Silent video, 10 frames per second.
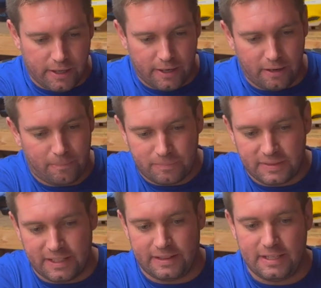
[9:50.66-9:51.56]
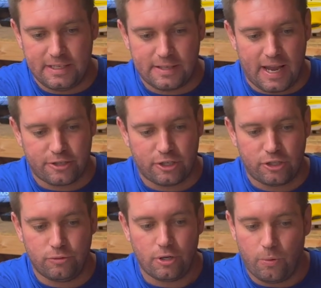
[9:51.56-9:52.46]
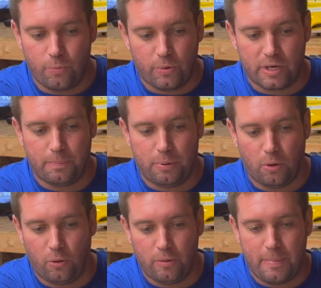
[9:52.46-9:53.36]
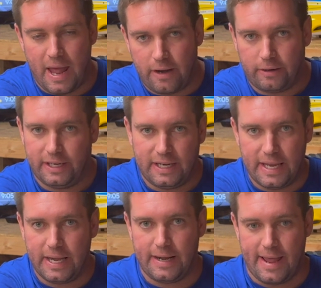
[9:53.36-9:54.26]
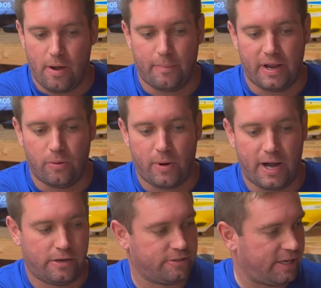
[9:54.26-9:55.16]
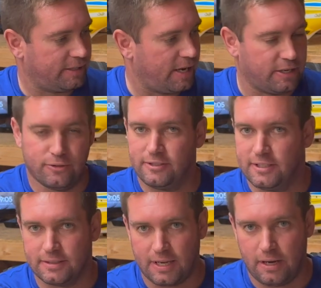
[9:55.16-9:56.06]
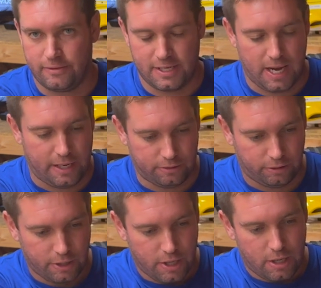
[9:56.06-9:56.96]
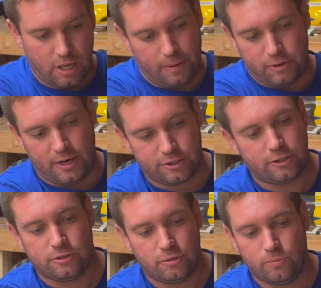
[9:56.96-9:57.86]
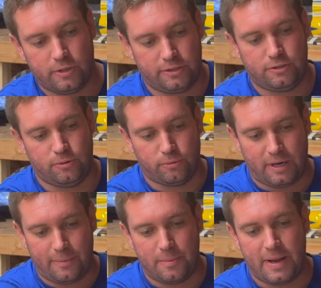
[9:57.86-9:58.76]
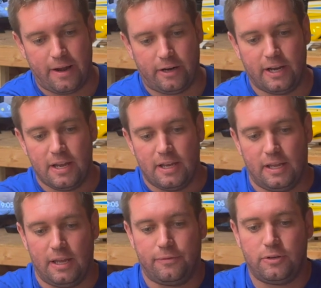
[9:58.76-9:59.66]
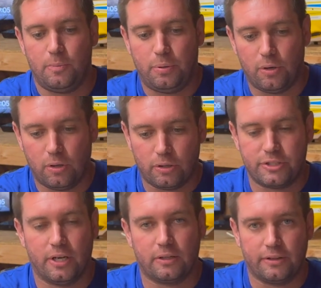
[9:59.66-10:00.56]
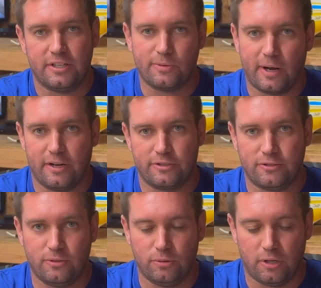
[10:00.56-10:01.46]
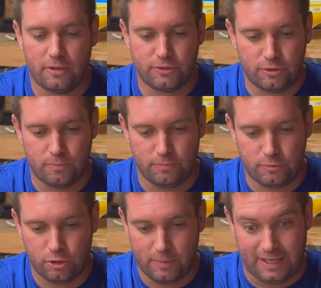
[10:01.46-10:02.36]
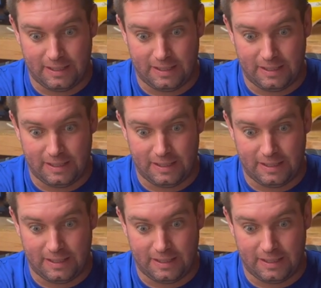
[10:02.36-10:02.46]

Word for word: um, that these actually, you don't want to pull the battery in and out by the wires, like not use these as kind of as a handle. Um, you actually do want to grab the battery. If you pull or tug on these wires too, too, too many